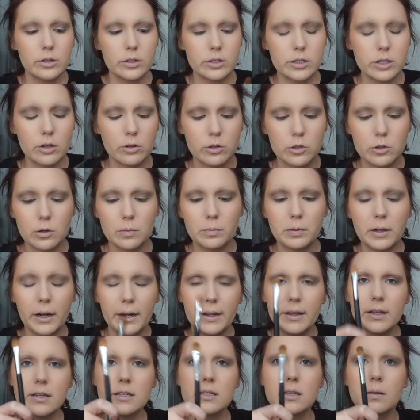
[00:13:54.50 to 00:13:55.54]
So to apply
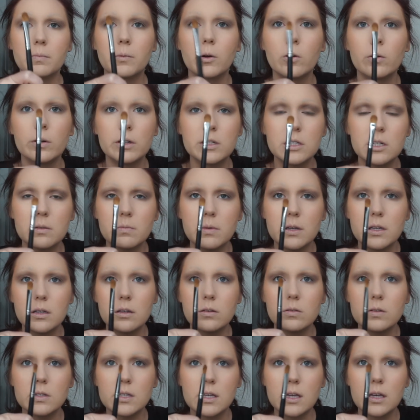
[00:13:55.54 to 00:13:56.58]
this, I'm going to be
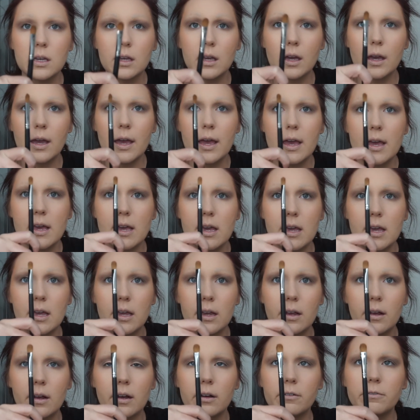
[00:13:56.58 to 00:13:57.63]
using
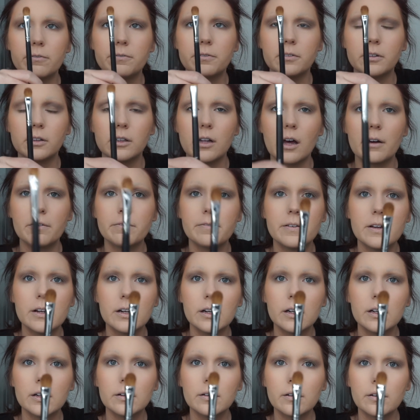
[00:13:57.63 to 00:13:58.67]
a
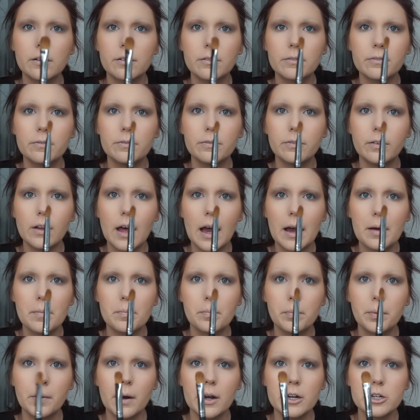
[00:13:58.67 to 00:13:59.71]
fluffier flat
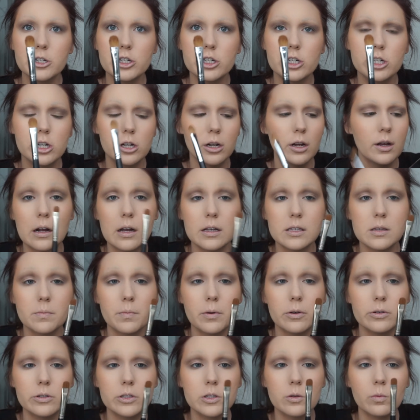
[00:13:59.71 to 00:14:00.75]
brush as
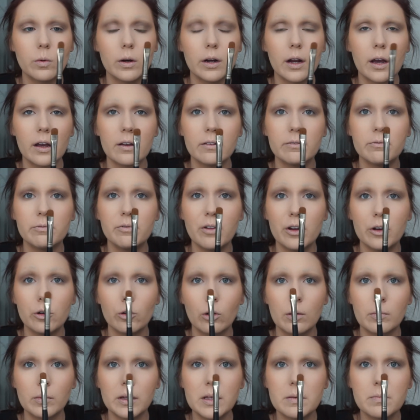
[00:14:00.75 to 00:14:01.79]
opposed to what I've
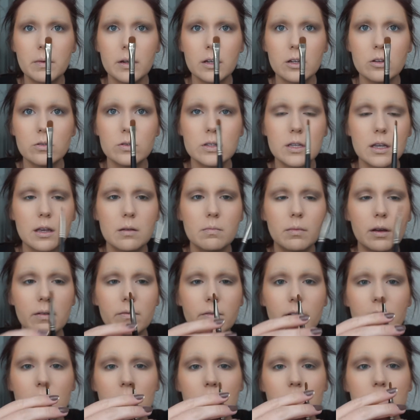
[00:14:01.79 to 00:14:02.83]
normally been using in my
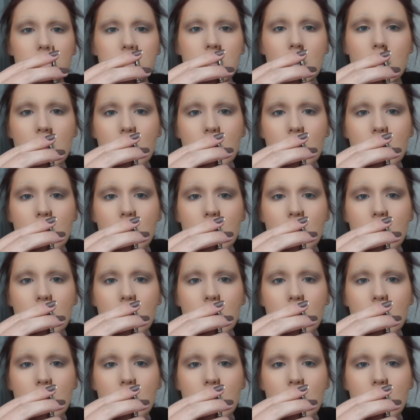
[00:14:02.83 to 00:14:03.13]
videos.